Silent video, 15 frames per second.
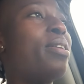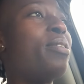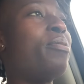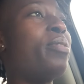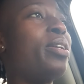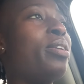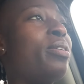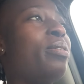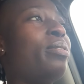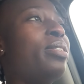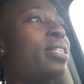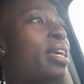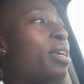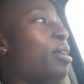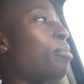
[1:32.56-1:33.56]
When you
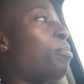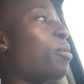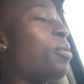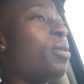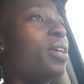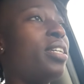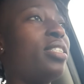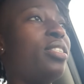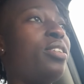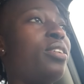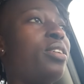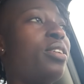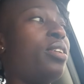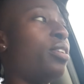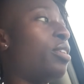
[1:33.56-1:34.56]
take your boards,
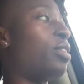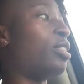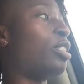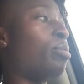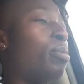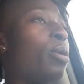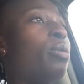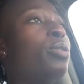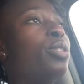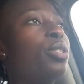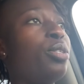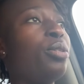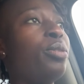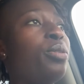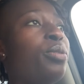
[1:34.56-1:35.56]
you're
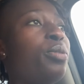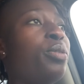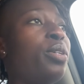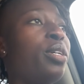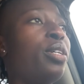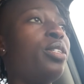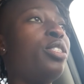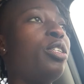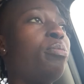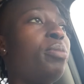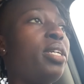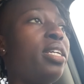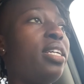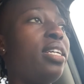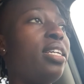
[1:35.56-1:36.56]
supposed to
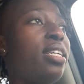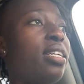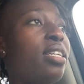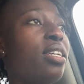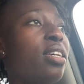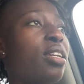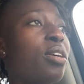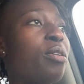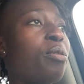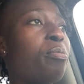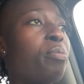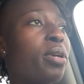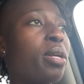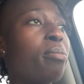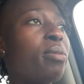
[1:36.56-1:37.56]
be,
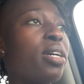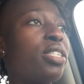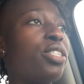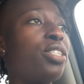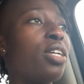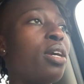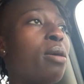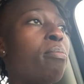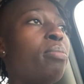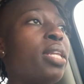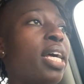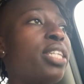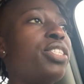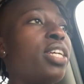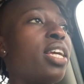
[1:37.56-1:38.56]
pretty much
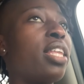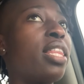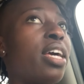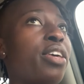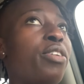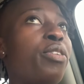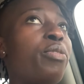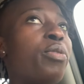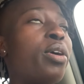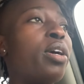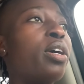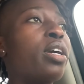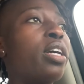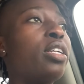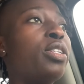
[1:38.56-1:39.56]
pledging that you
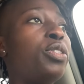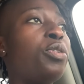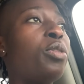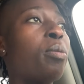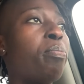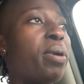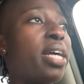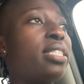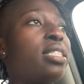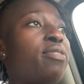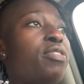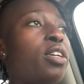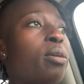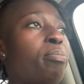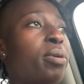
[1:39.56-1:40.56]
are going to do the best
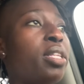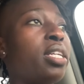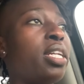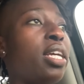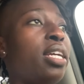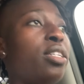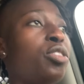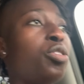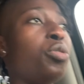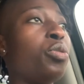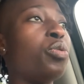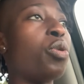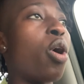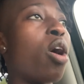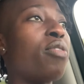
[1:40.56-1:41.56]
of your ability to
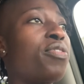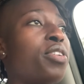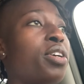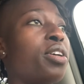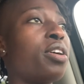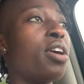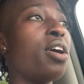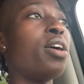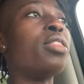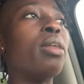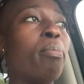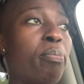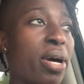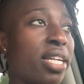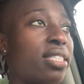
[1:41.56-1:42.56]
offer
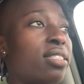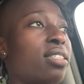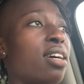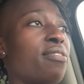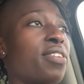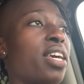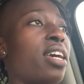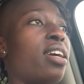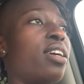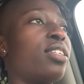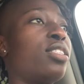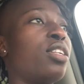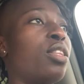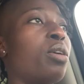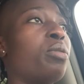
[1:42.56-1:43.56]
the best of care
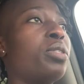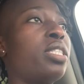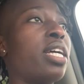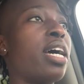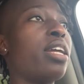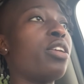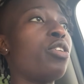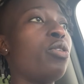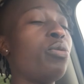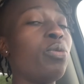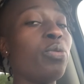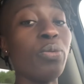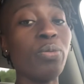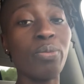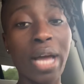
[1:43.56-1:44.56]
to those that
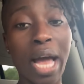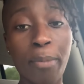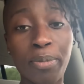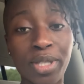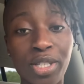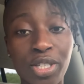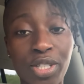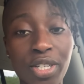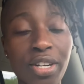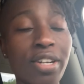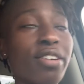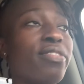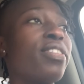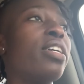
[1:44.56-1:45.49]
you happen to serve.